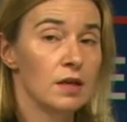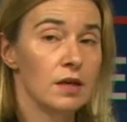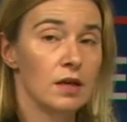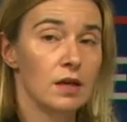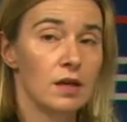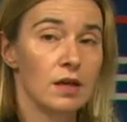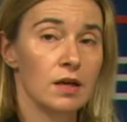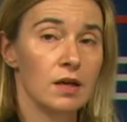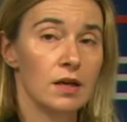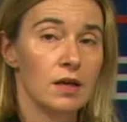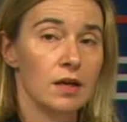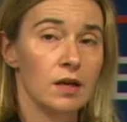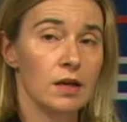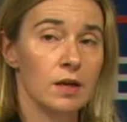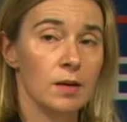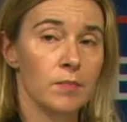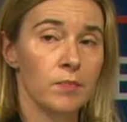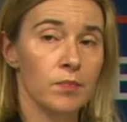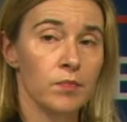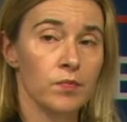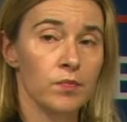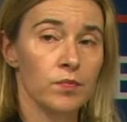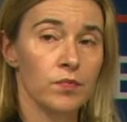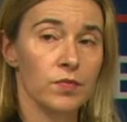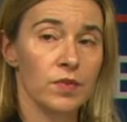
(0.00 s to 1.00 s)

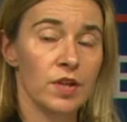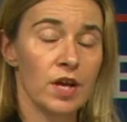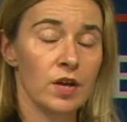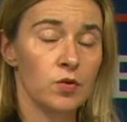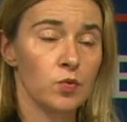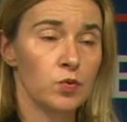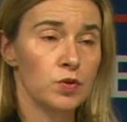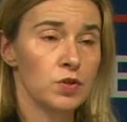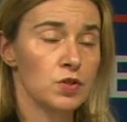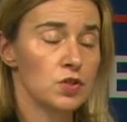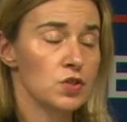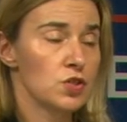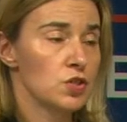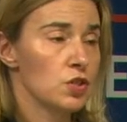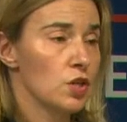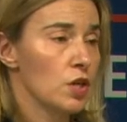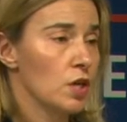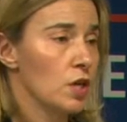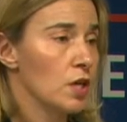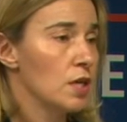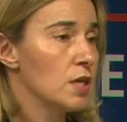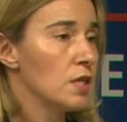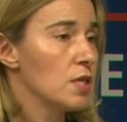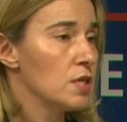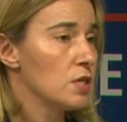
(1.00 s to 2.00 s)
networks.
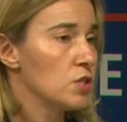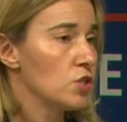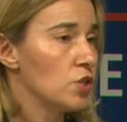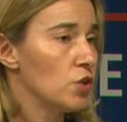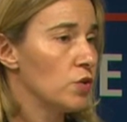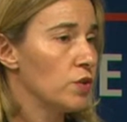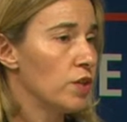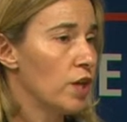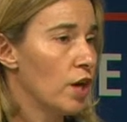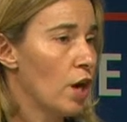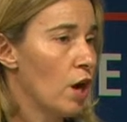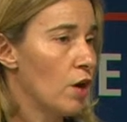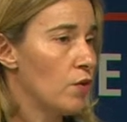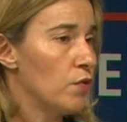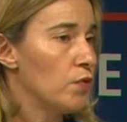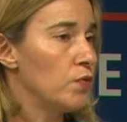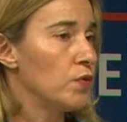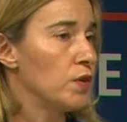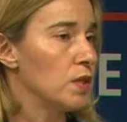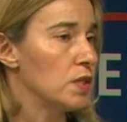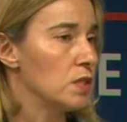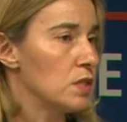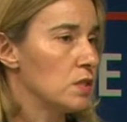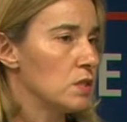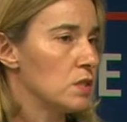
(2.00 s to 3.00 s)
So there are
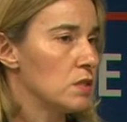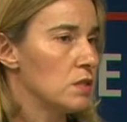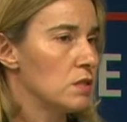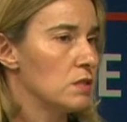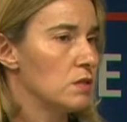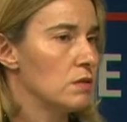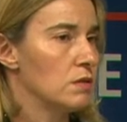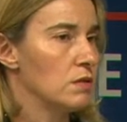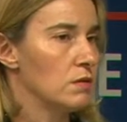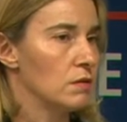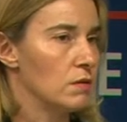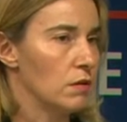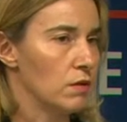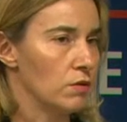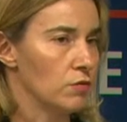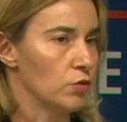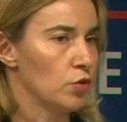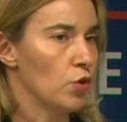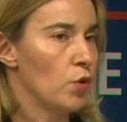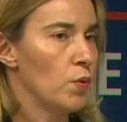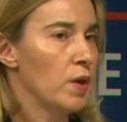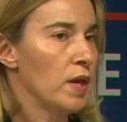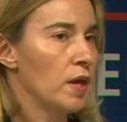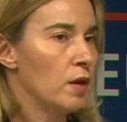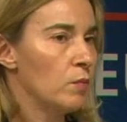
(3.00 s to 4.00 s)
fields of
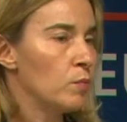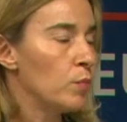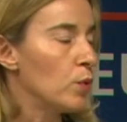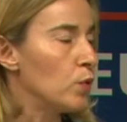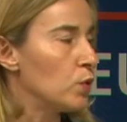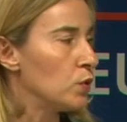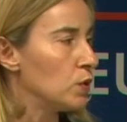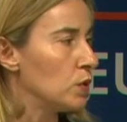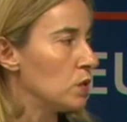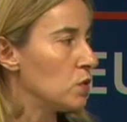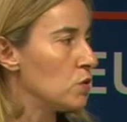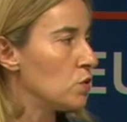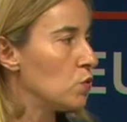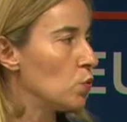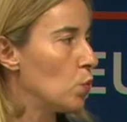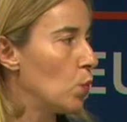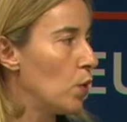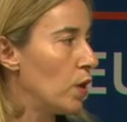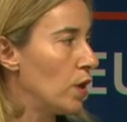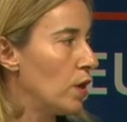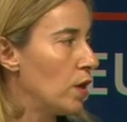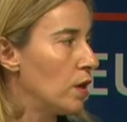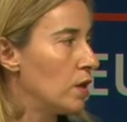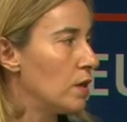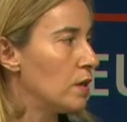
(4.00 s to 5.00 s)
growing importance
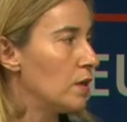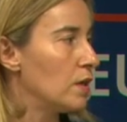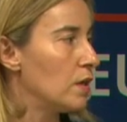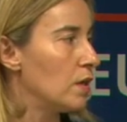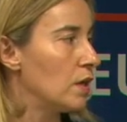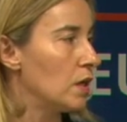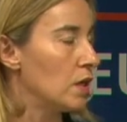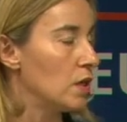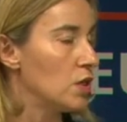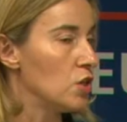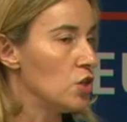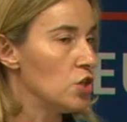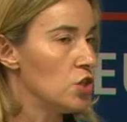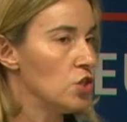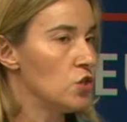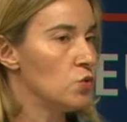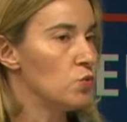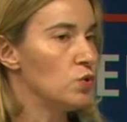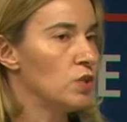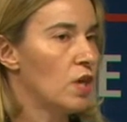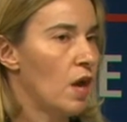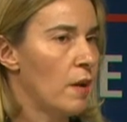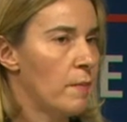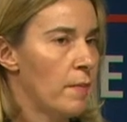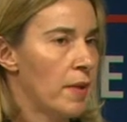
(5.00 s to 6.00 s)
where an EU
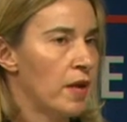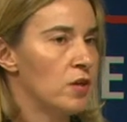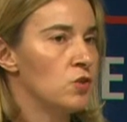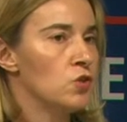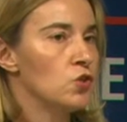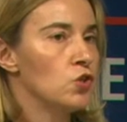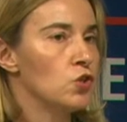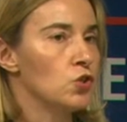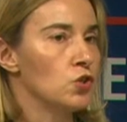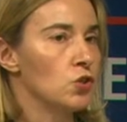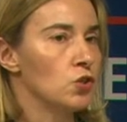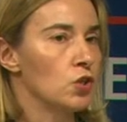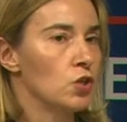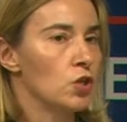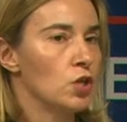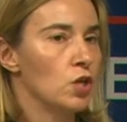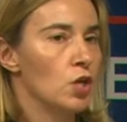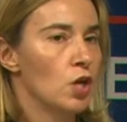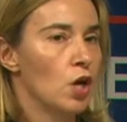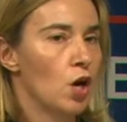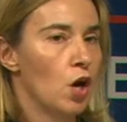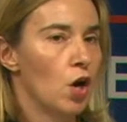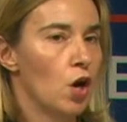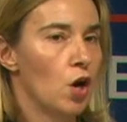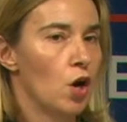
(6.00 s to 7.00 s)
dimension
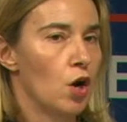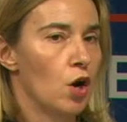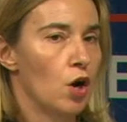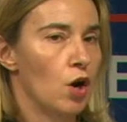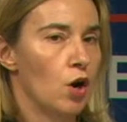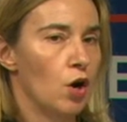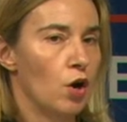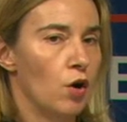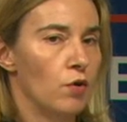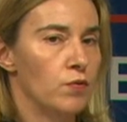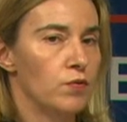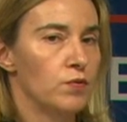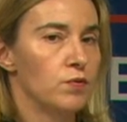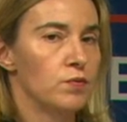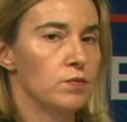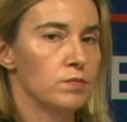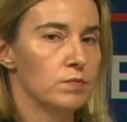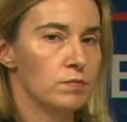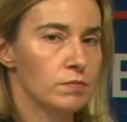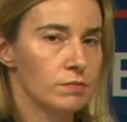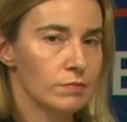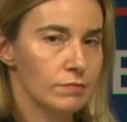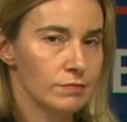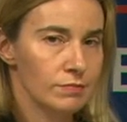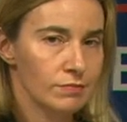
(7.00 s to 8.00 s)
of
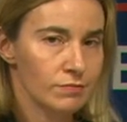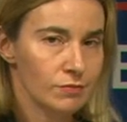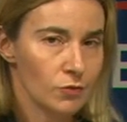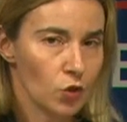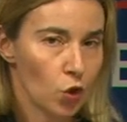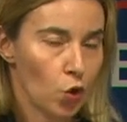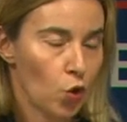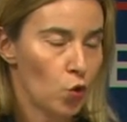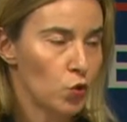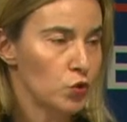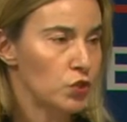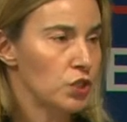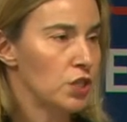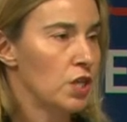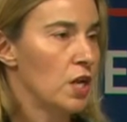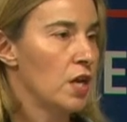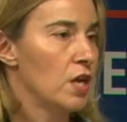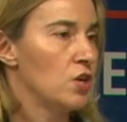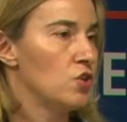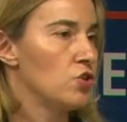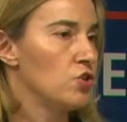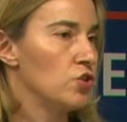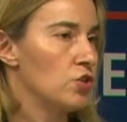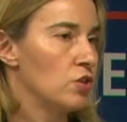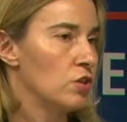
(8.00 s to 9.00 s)

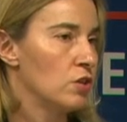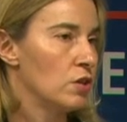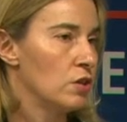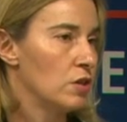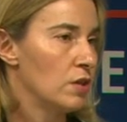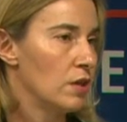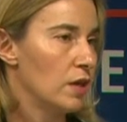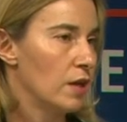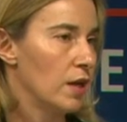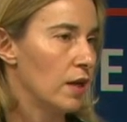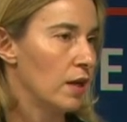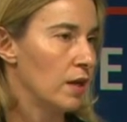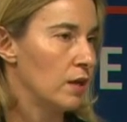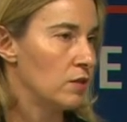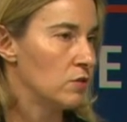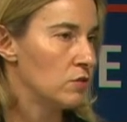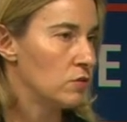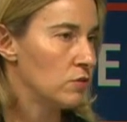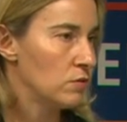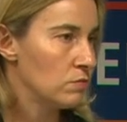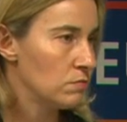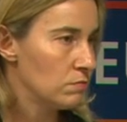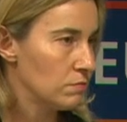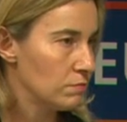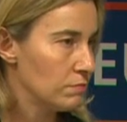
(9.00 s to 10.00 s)
coordination and
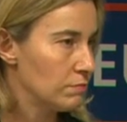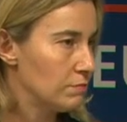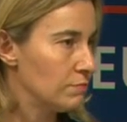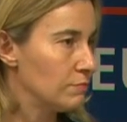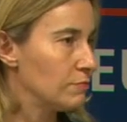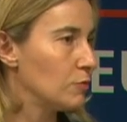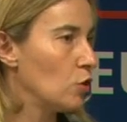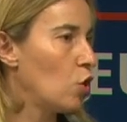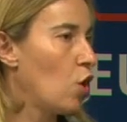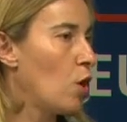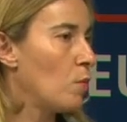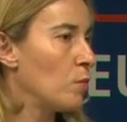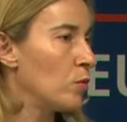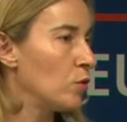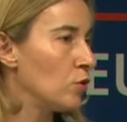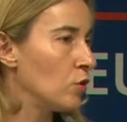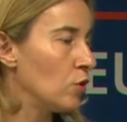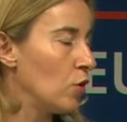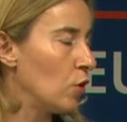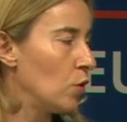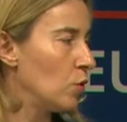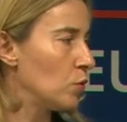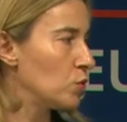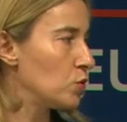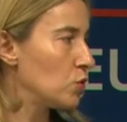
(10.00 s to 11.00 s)
common
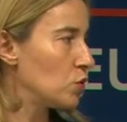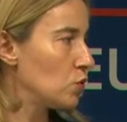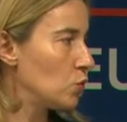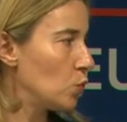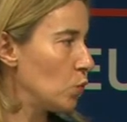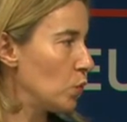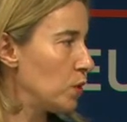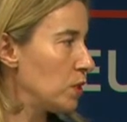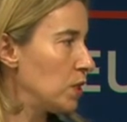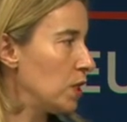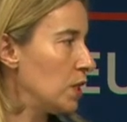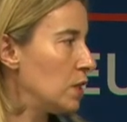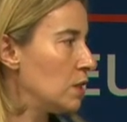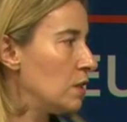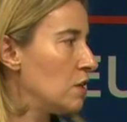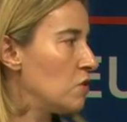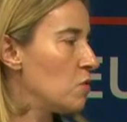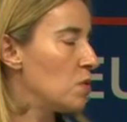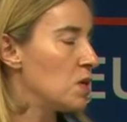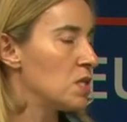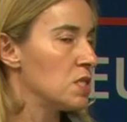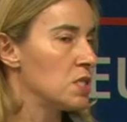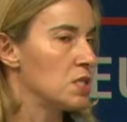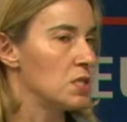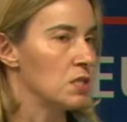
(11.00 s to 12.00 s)
goals within the
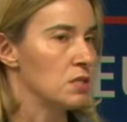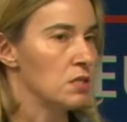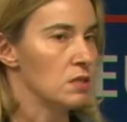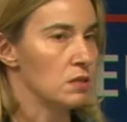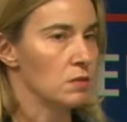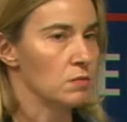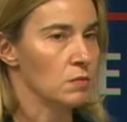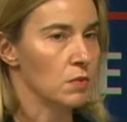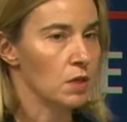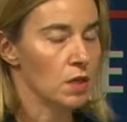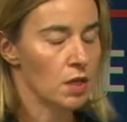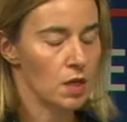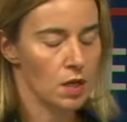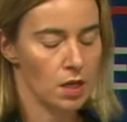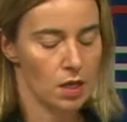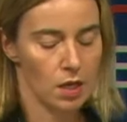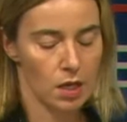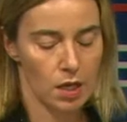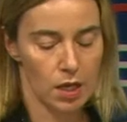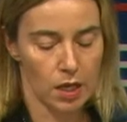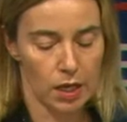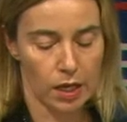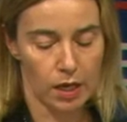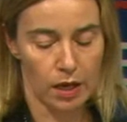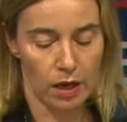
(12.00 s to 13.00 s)
UN system
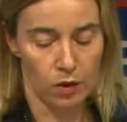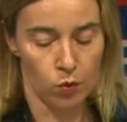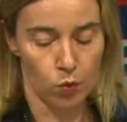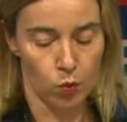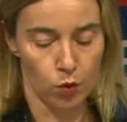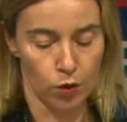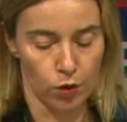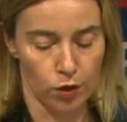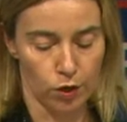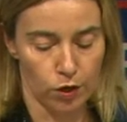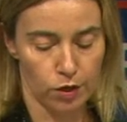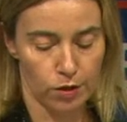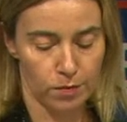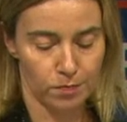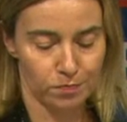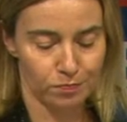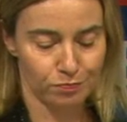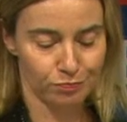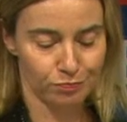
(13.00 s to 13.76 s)
can work.